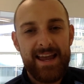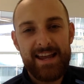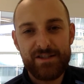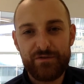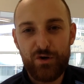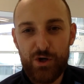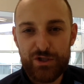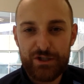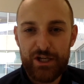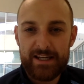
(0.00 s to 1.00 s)
is of
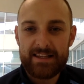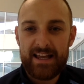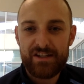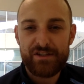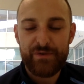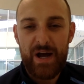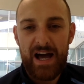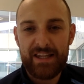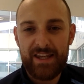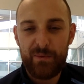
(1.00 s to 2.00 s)
course learning ladders for
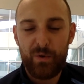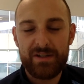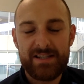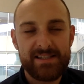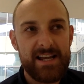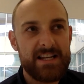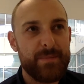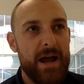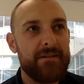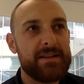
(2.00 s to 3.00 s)
our Year 1 to 6
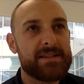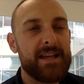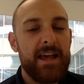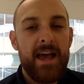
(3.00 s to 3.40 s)
parents.